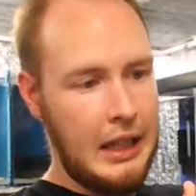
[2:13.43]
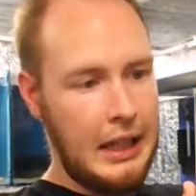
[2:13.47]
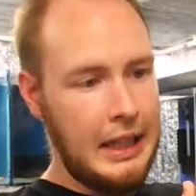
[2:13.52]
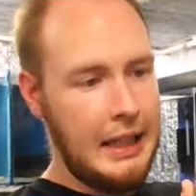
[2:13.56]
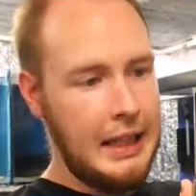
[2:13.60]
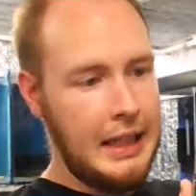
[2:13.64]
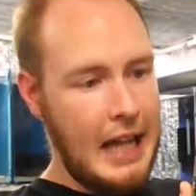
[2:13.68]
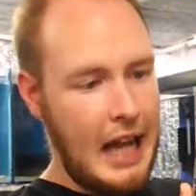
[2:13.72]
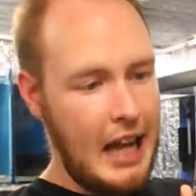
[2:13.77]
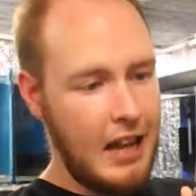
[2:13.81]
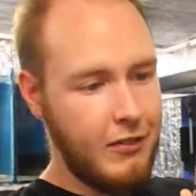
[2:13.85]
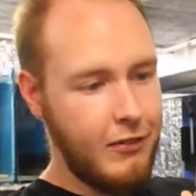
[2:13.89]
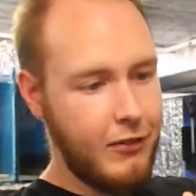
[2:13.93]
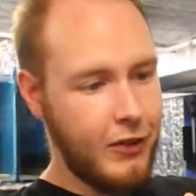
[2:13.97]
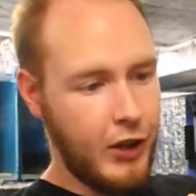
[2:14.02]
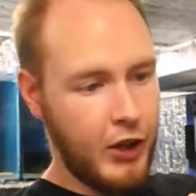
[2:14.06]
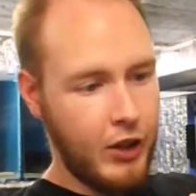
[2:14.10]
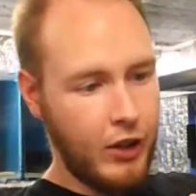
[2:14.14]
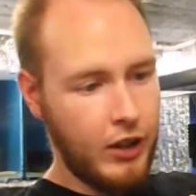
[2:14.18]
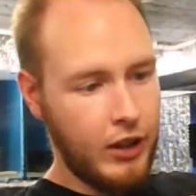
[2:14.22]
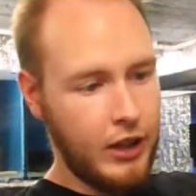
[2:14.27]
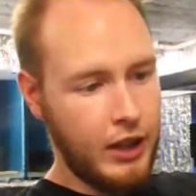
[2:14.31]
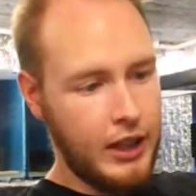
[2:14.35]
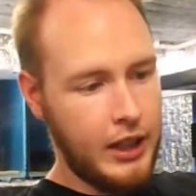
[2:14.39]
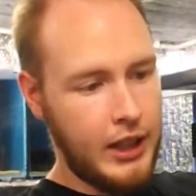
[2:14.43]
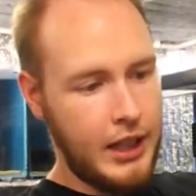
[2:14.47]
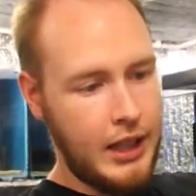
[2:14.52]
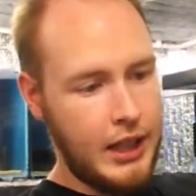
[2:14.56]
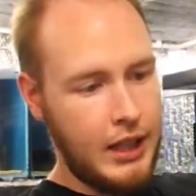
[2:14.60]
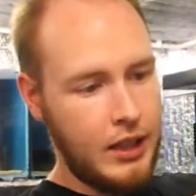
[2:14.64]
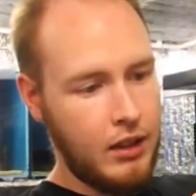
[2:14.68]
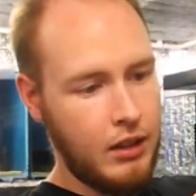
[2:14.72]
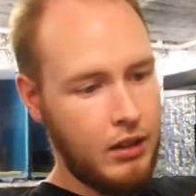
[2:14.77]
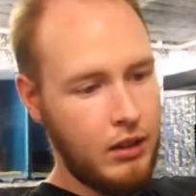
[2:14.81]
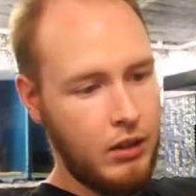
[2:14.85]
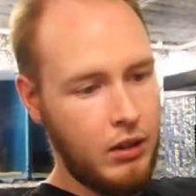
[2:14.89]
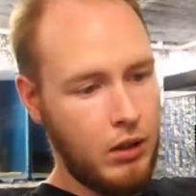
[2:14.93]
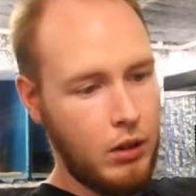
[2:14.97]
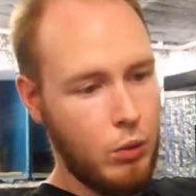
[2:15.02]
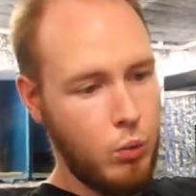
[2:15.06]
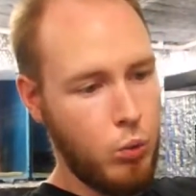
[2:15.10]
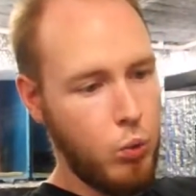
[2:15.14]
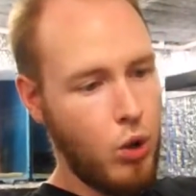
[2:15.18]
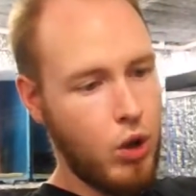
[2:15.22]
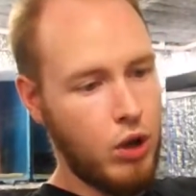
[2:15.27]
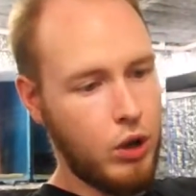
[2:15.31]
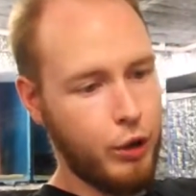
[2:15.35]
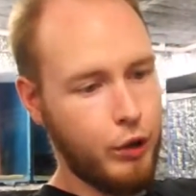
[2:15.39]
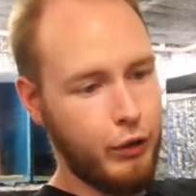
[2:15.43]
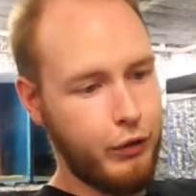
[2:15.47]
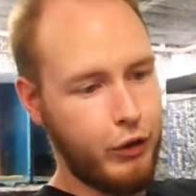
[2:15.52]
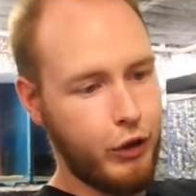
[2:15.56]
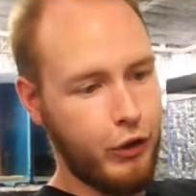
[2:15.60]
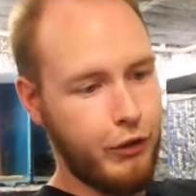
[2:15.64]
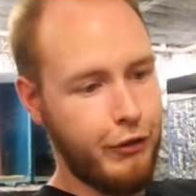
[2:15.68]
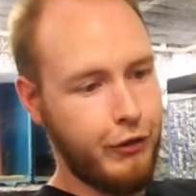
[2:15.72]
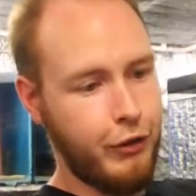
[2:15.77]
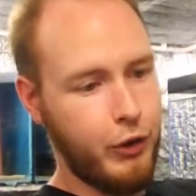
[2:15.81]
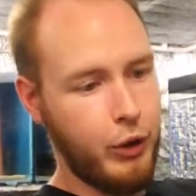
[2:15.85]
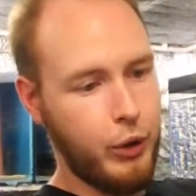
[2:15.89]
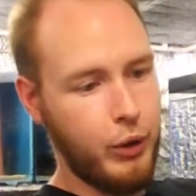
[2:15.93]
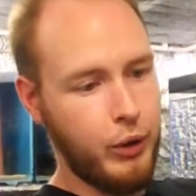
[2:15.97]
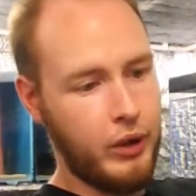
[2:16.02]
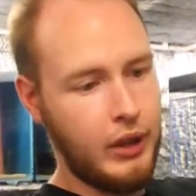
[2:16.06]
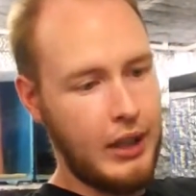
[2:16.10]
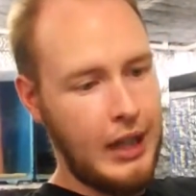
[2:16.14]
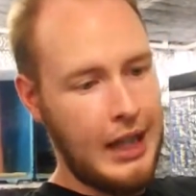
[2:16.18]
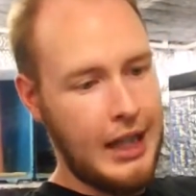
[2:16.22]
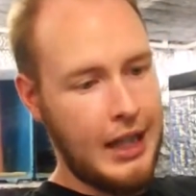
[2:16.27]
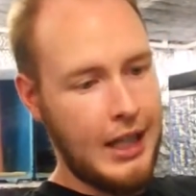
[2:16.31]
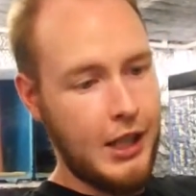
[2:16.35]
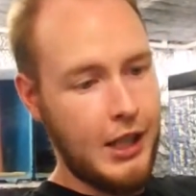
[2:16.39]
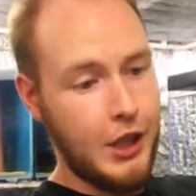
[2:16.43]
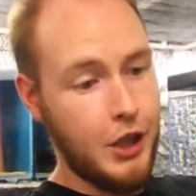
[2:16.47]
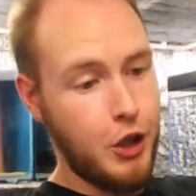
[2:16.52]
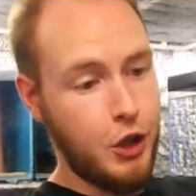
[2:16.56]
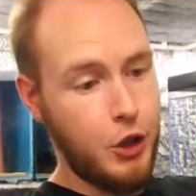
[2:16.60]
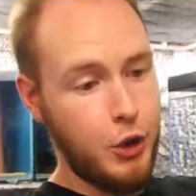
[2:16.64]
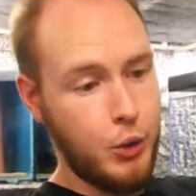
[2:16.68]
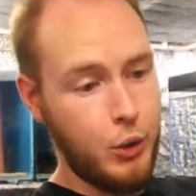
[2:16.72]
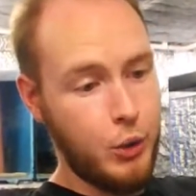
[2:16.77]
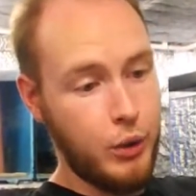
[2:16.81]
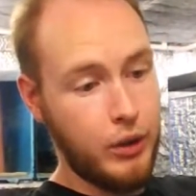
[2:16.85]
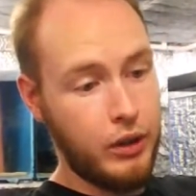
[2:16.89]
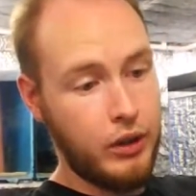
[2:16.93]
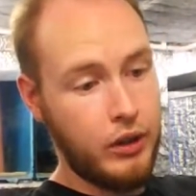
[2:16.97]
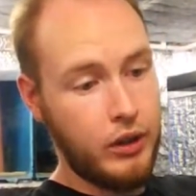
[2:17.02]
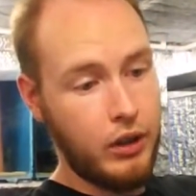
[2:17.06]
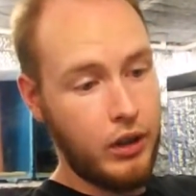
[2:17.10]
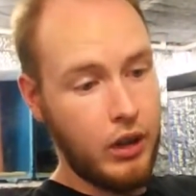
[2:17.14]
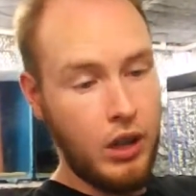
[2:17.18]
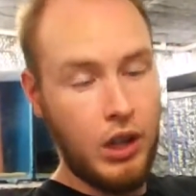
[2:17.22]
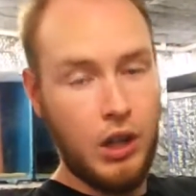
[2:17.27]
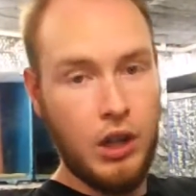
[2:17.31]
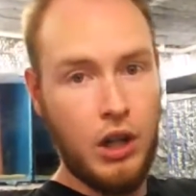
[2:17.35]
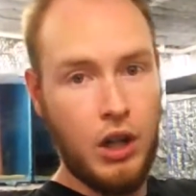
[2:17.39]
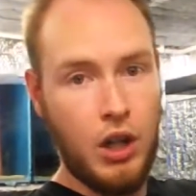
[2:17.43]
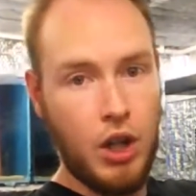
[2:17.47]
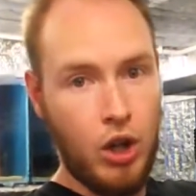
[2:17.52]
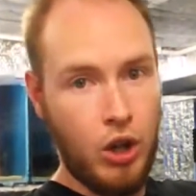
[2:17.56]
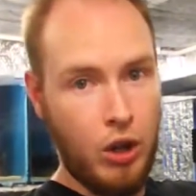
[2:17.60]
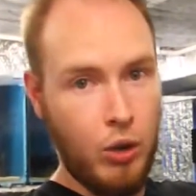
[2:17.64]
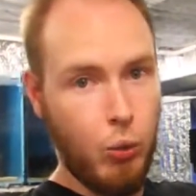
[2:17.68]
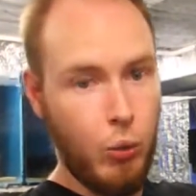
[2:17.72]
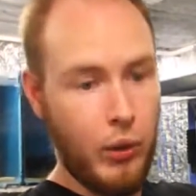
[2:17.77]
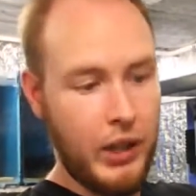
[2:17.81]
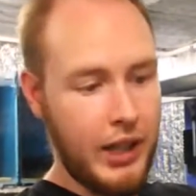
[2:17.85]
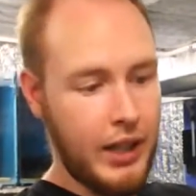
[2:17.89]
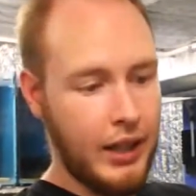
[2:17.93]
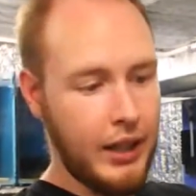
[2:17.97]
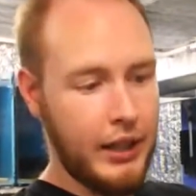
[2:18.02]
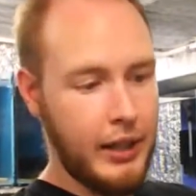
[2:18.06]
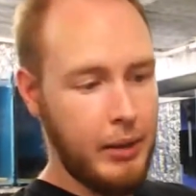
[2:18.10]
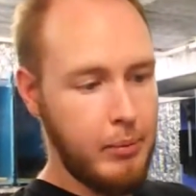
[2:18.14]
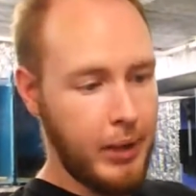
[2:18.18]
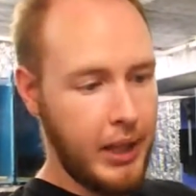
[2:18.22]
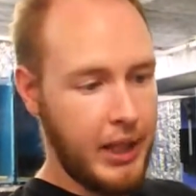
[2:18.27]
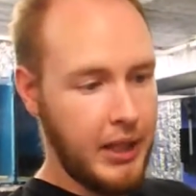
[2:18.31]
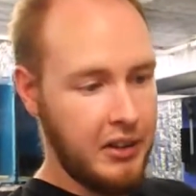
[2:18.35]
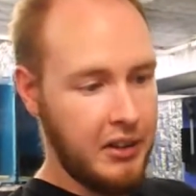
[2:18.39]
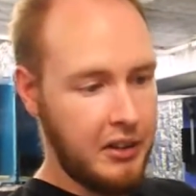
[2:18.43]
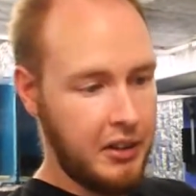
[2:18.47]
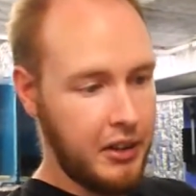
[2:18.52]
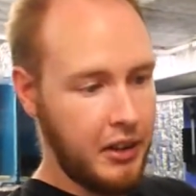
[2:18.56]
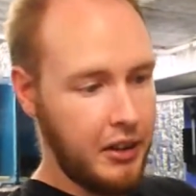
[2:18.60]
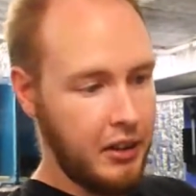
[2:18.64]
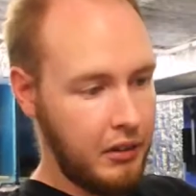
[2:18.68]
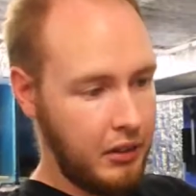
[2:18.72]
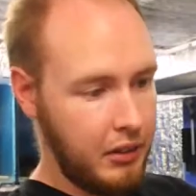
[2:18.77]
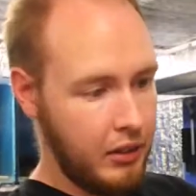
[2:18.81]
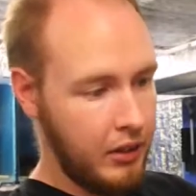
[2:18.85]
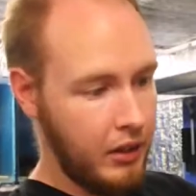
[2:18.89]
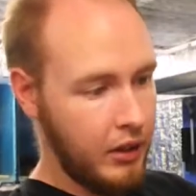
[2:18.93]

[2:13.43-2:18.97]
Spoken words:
definitely one of the foods I'd use on a weekly basis.